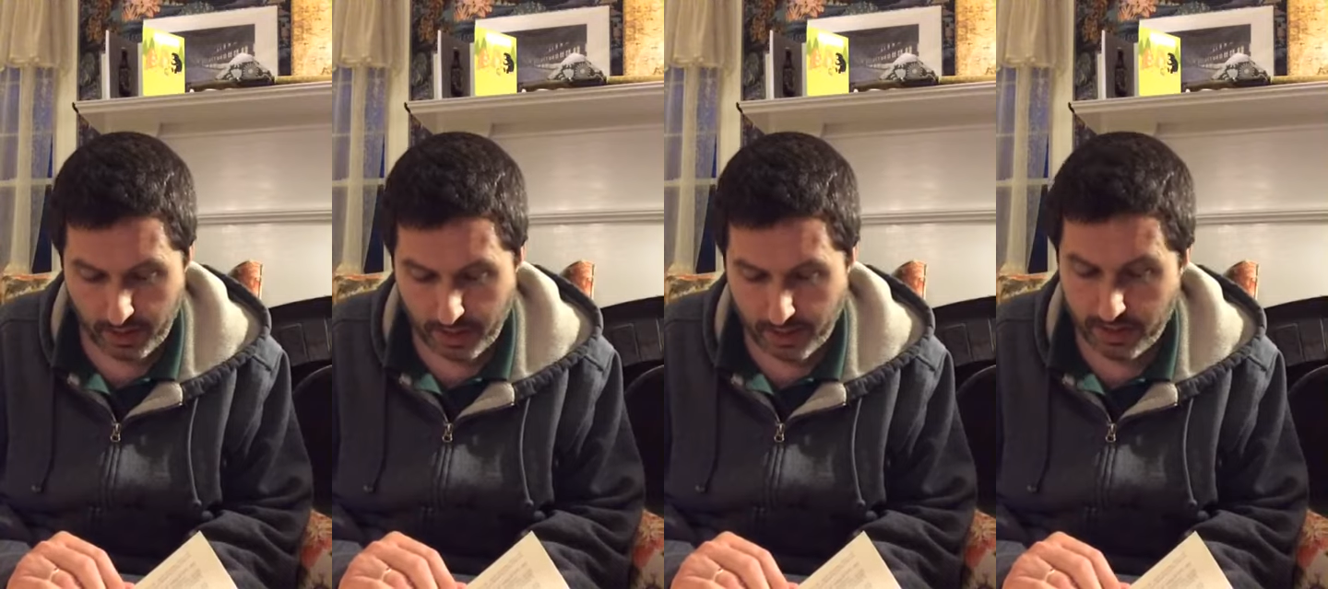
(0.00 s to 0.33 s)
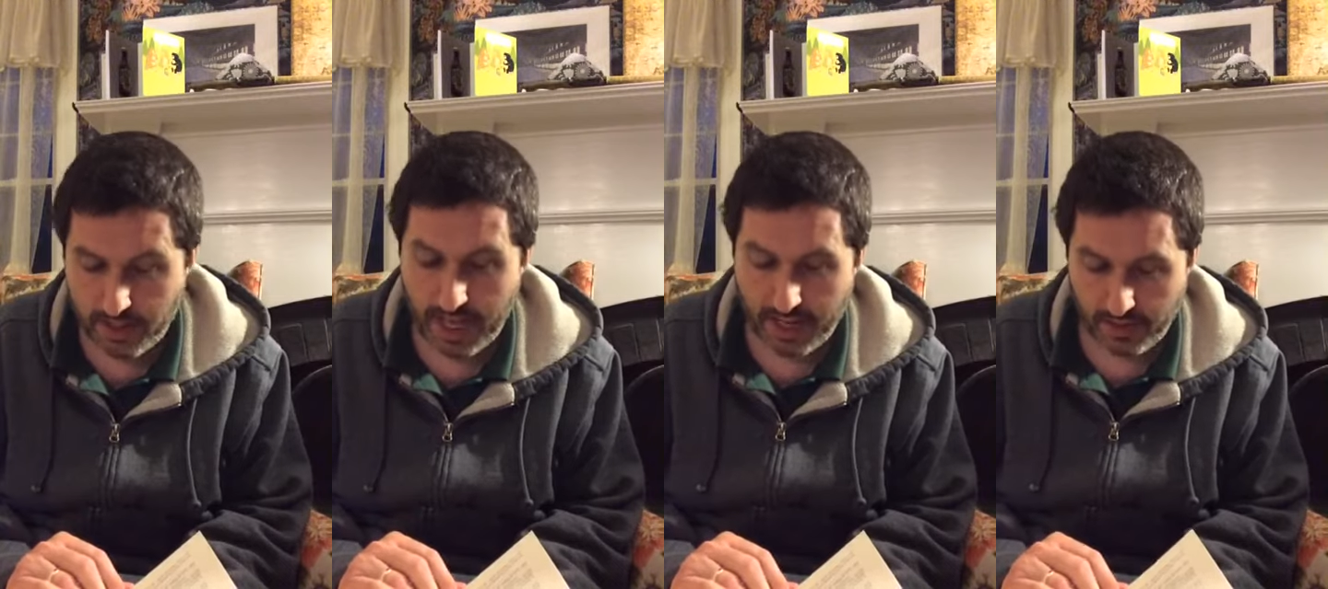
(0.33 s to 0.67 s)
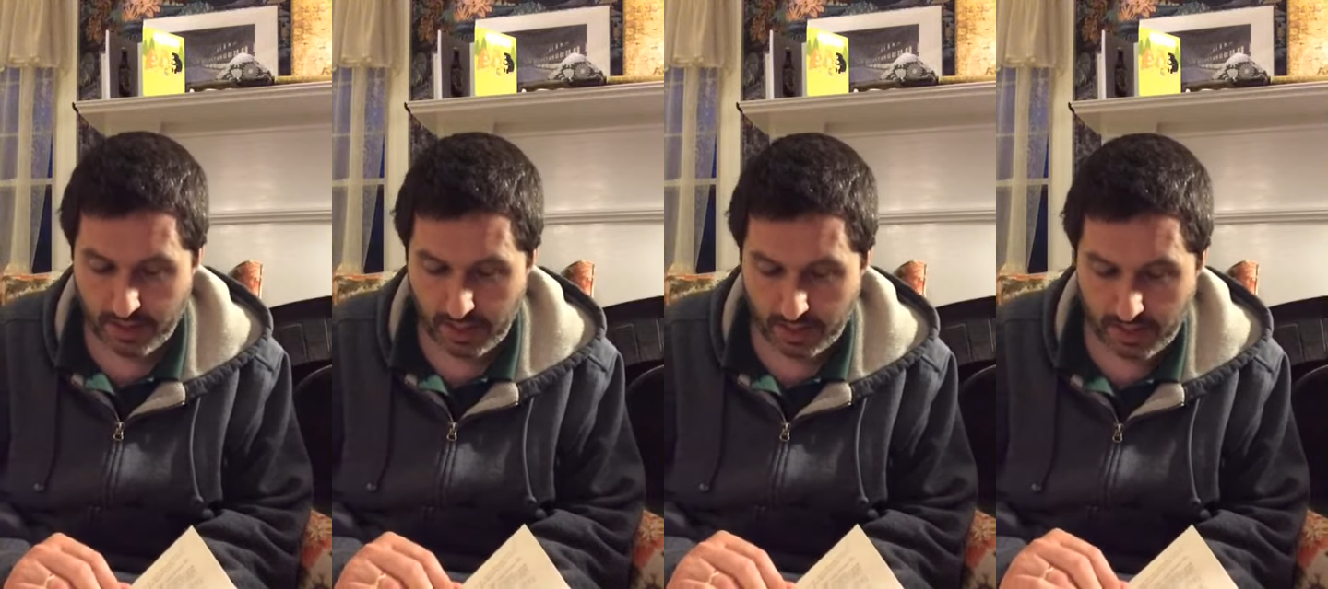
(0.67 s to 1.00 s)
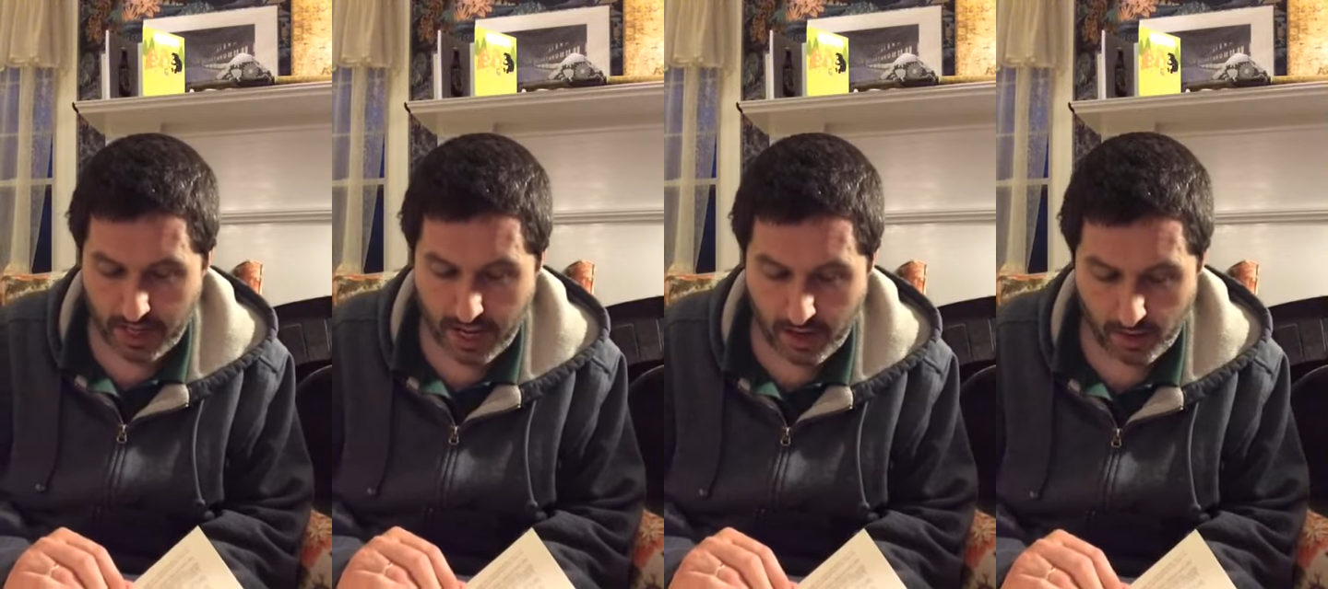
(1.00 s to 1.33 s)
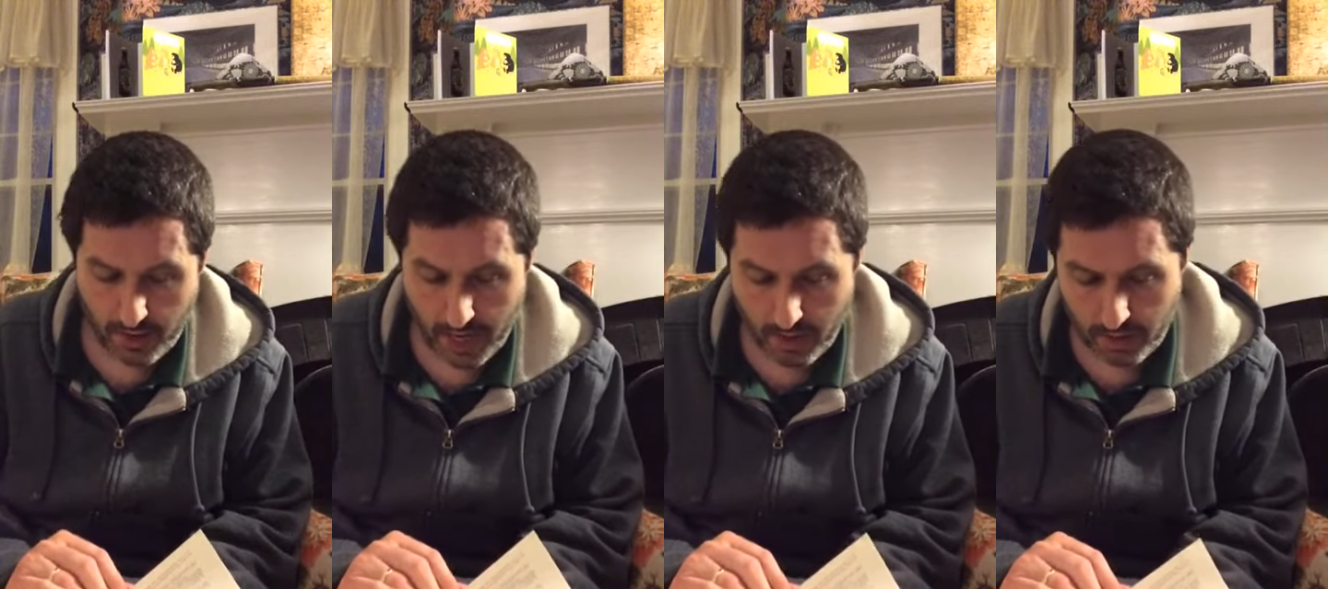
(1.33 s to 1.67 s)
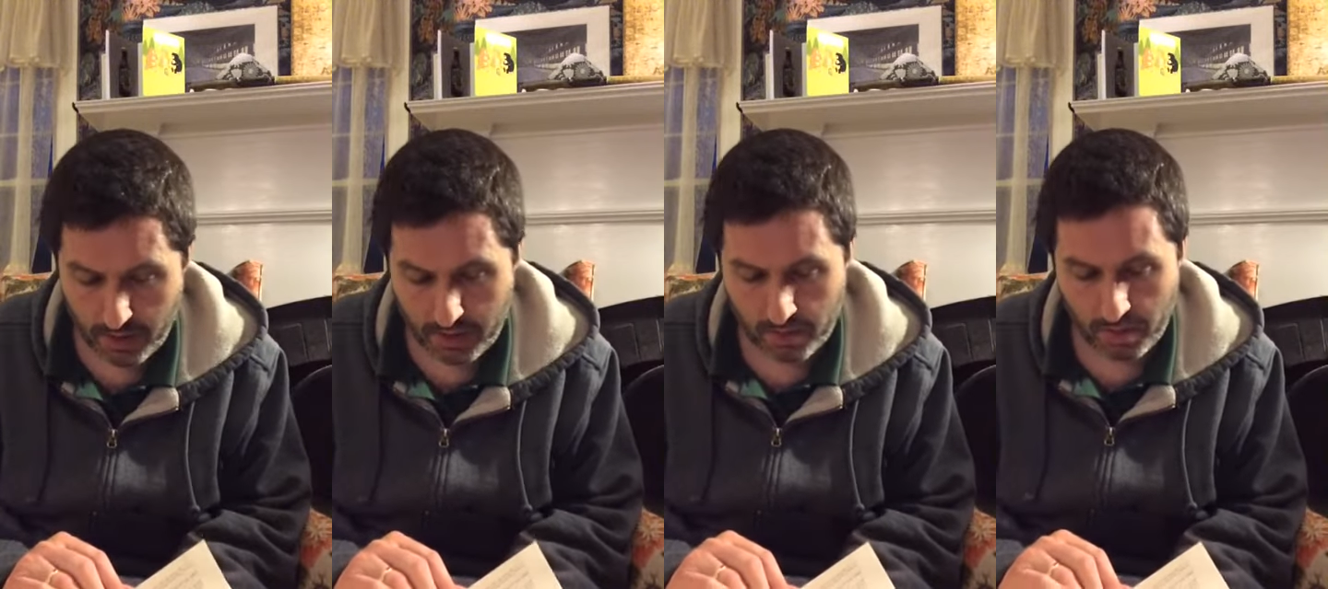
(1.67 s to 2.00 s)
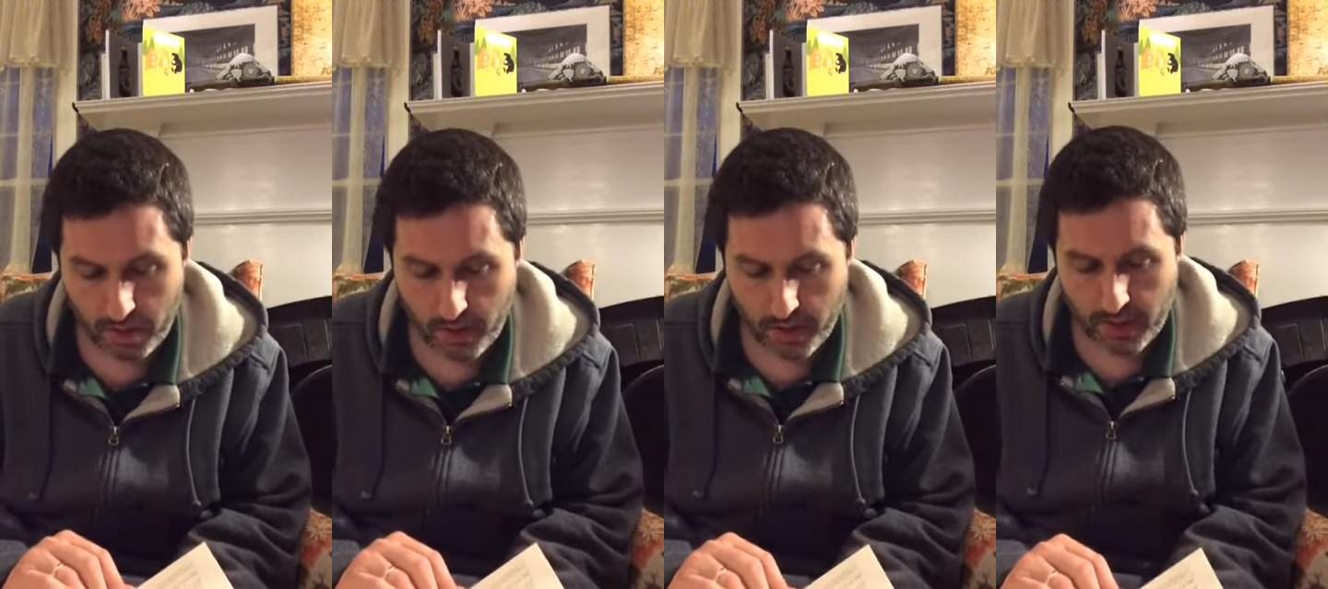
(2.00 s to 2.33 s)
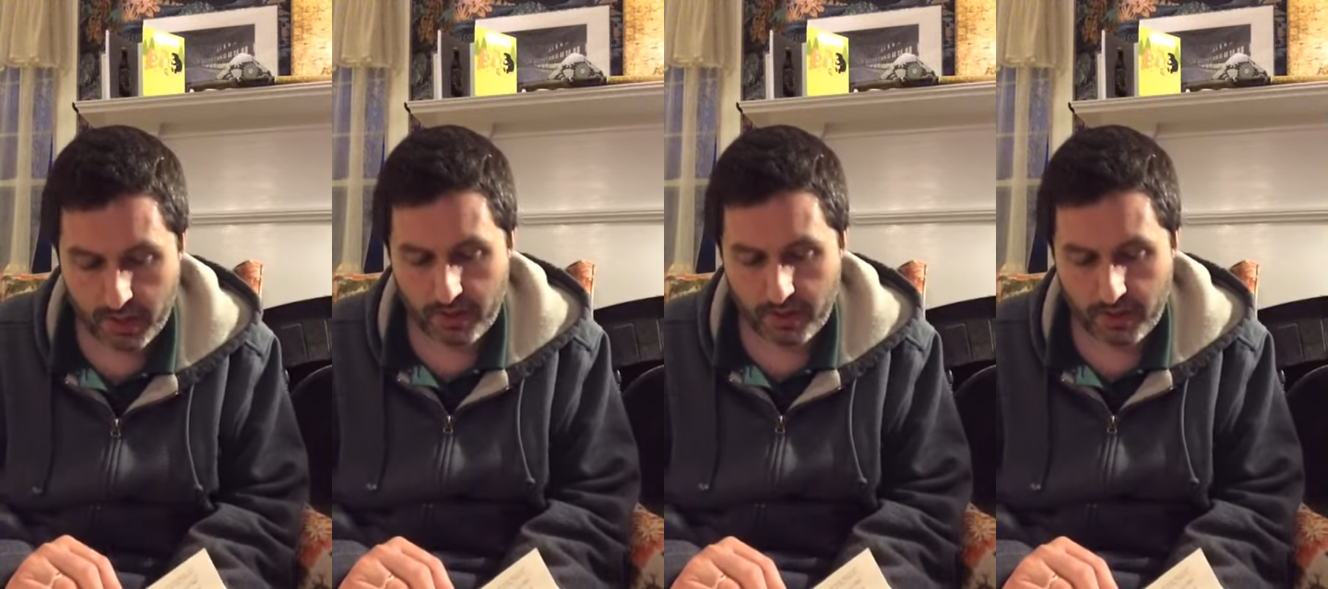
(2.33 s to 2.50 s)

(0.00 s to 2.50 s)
He says that it's A OK with his employers